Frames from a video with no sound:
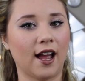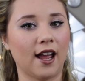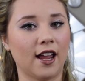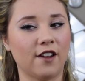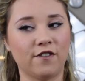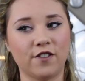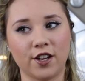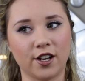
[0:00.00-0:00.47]

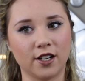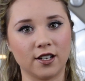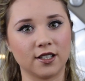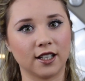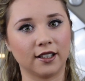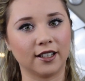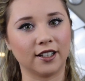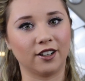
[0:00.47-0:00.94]
If you couldn't
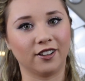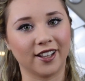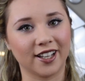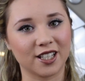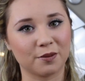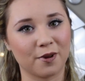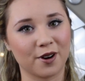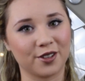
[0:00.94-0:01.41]
tell, I don't
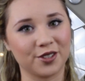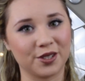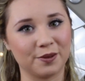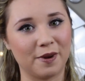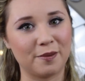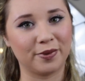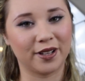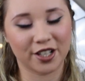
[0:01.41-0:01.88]
like sparkles in
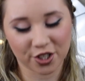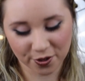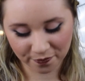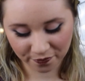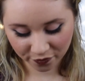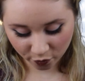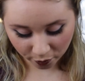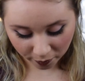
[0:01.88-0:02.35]
my blush.
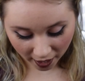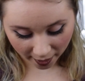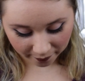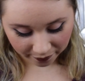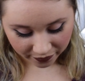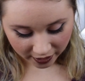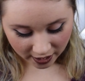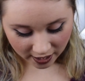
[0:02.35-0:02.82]
But
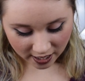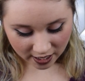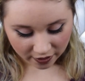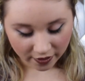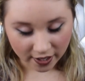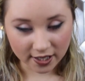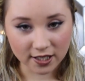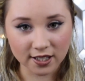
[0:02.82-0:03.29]

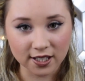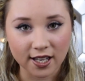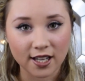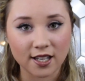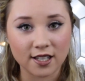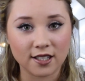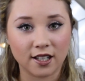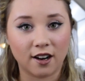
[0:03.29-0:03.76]
this
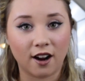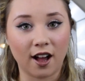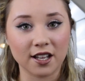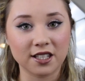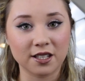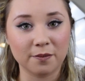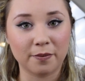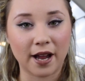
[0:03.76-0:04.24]
is an
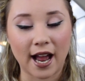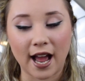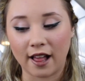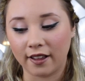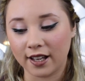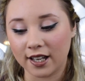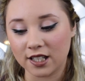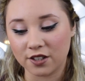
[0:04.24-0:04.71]
awesome
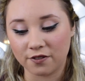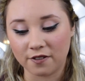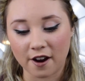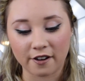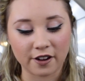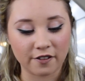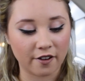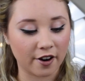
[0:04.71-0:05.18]
palette. It's
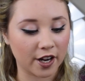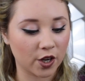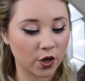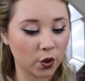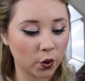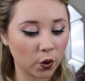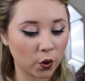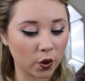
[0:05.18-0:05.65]
very, very
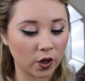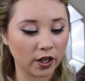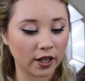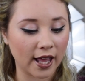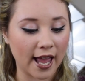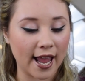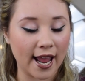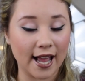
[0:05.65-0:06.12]
cool,
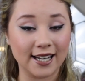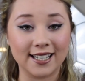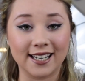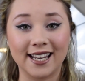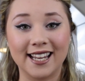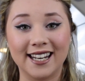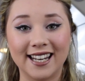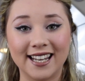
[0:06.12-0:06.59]
and
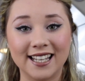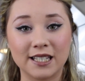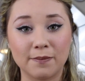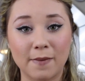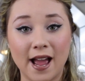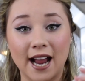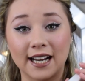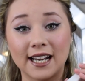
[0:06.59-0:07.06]
it is
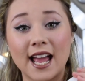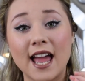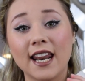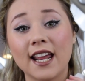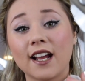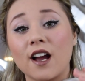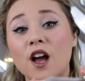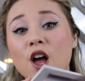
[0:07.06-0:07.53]

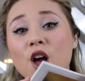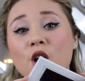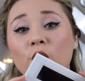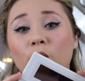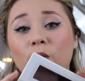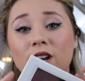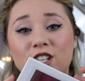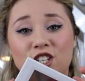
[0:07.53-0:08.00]
magnetic,
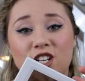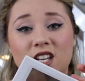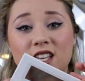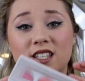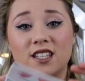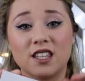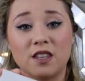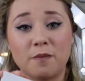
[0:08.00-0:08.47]
which
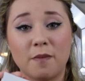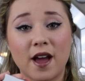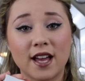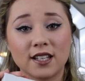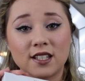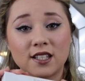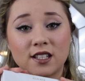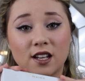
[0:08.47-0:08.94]
is the
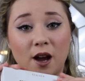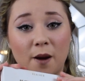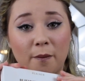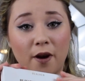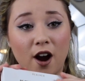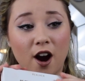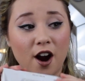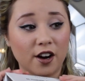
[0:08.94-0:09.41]
best
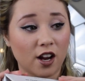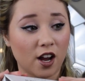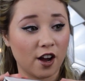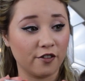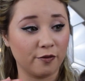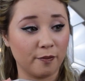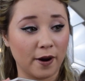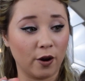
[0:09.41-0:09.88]
part
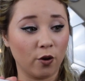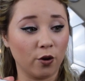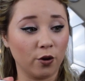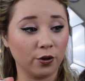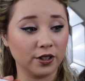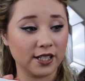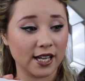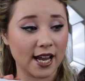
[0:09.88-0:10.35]
of my
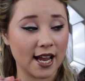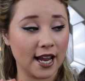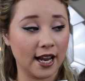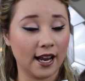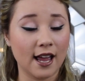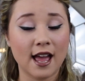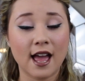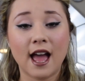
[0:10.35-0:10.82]
whole
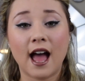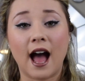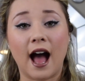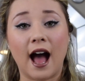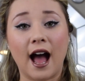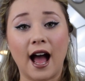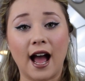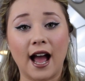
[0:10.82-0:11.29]
day.
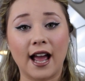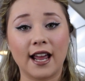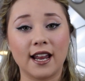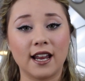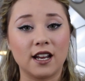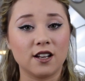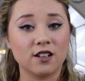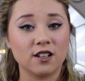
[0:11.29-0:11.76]

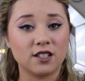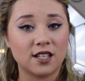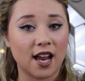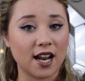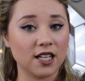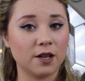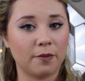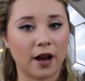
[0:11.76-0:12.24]
I
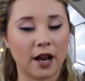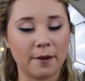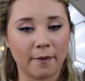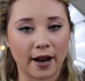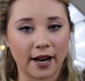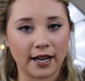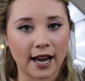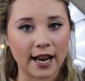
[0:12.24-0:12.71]
tend to bite
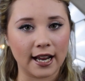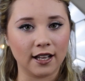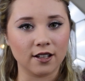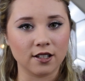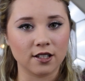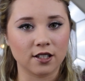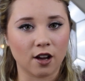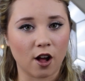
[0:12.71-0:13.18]
my
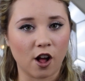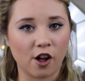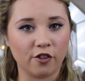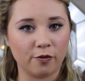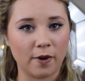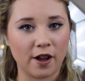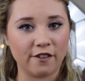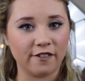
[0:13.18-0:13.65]
nails. All
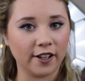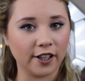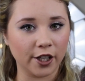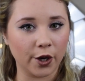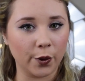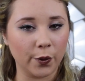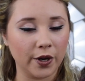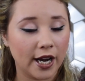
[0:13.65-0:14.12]
of my
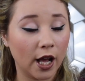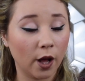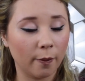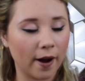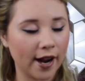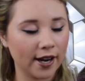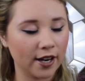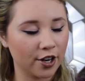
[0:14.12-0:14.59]
fellow nail
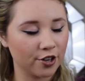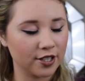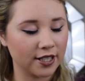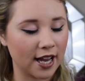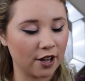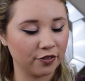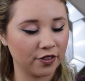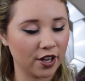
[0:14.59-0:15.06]
biters
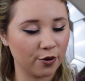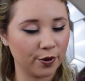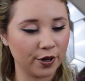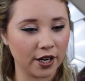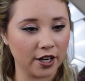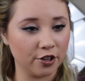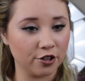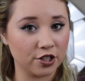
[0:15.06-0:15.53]
out there would
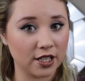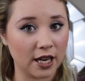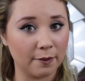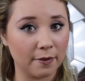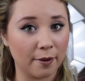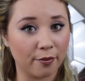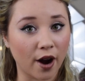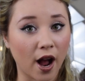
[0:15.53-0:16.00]
understand
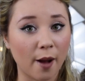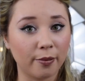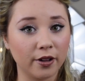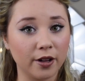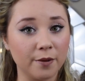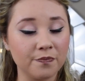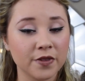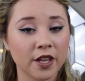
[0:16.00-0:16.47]
my
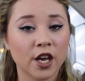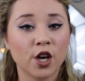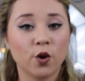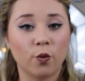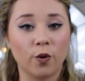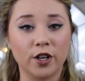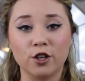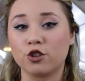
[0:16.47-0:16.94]
problem
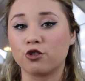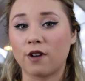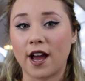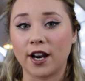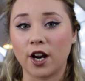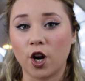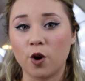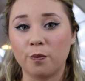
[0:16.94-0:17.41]
when you try
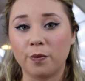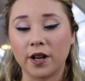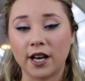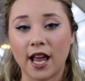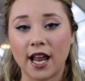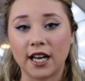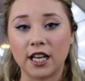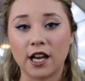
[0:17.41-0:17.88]
to open
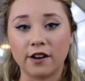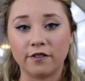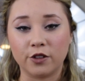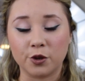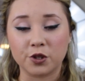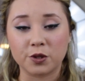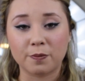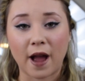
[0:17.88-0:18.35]
any of
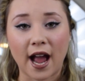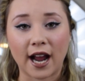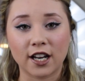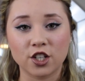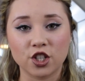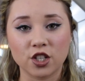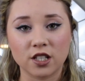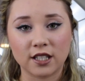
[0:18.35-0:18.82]
those
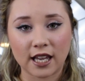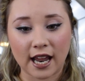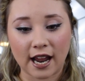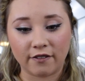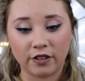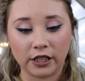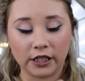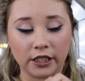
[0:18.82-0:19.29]
packages that
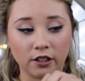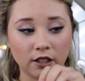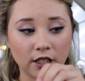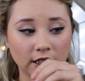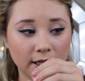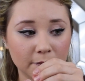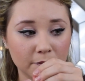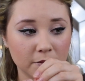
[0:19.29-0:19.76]
have the little
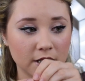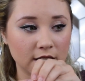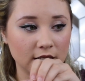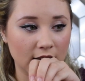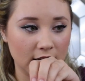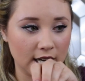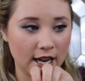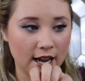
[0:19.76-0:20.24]
clips
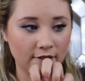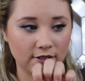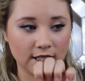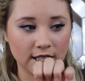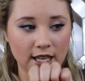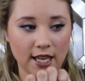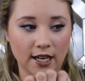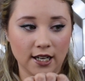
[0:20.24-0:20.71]
and you have to
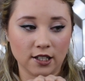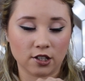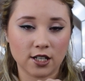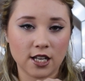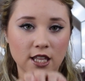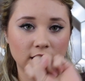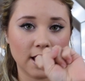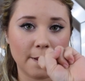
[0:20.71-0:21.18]
get
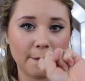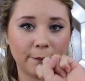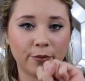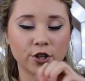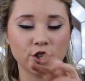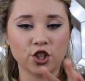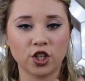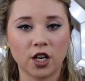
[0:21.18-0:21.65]
underneath it and
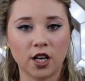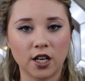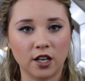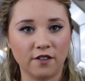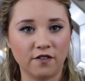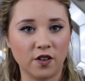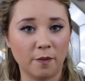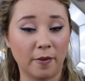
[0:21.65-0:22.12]
push it, and
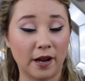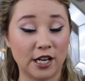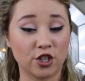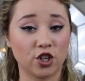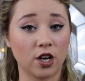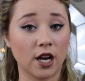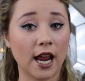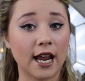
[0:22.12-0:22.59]
if you
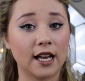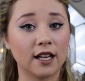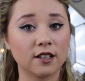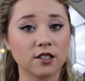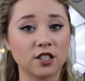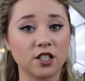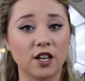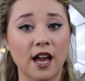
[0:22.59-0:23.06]
bite your
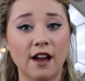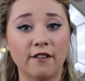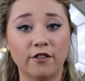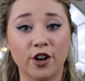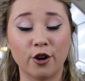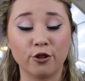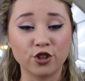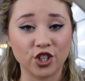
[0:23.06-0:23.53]
nails, you have
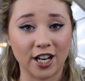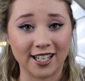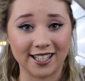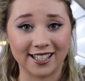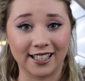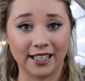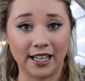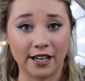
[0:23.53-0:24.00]
no
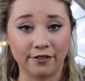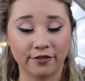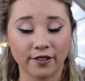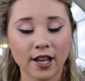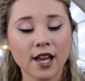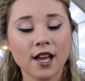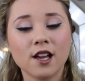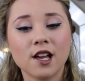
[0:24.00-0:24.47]
chance in life.
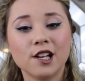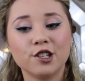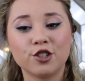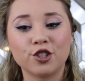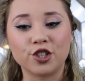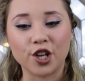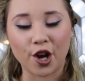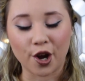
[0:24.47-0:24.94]

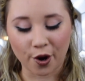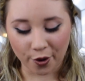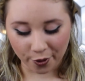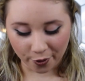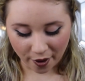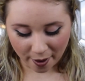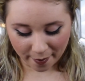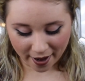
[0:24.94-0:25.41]

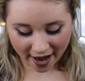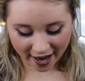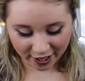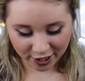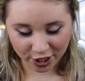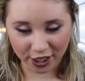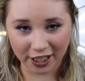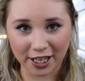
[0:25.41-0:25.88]
So I'm
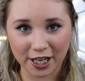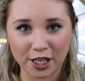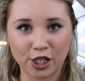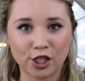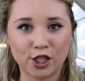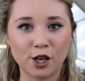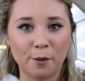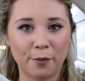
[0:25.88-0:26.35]
actually
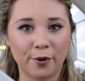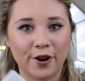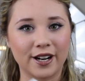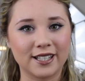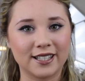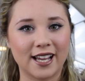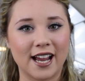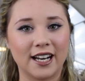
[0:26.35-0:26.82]
super
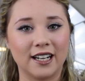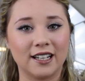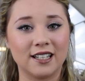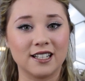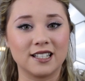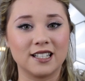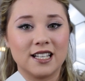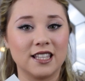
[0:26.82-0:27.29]
excited
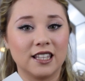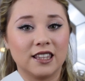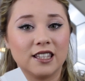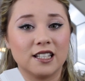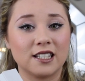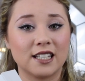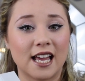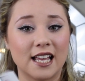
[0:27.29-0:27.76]
to see that
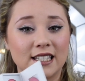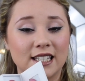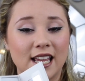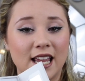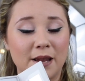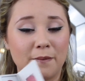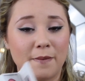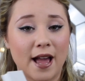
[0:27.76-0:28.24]
this has
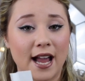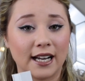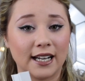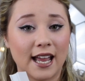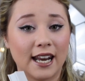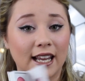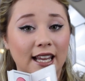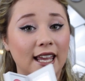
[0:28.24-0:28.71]
a
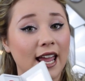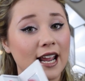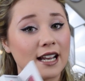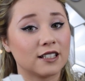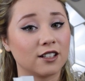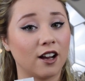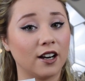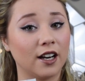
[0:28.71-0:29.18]
magnetic
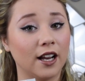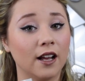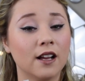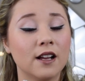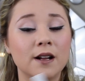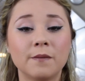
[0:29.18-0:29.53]
case on it.